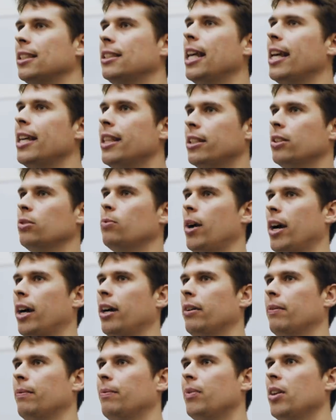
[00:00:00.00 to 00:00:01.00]
to stay this
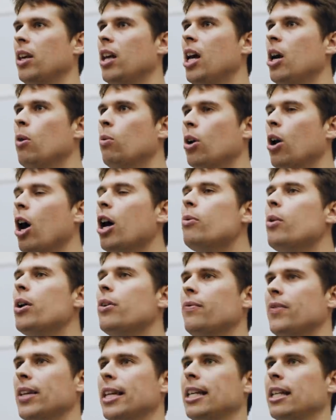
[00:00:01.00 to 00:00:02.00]
way. When I
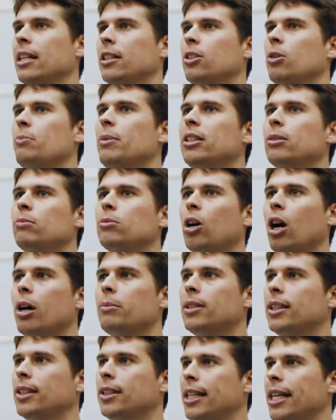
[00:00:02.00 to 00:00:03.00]
went vegan, it took me some
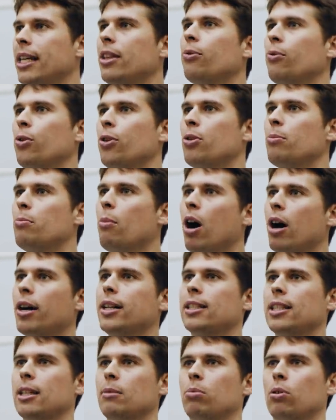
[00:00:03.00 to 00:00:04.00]
time to see through the
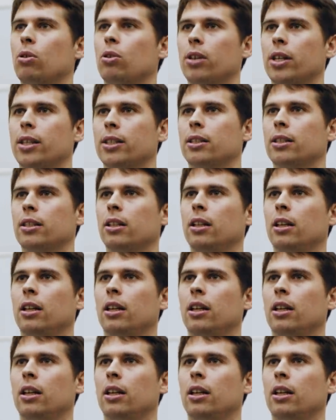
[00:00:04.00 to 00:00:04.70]
marketing ploys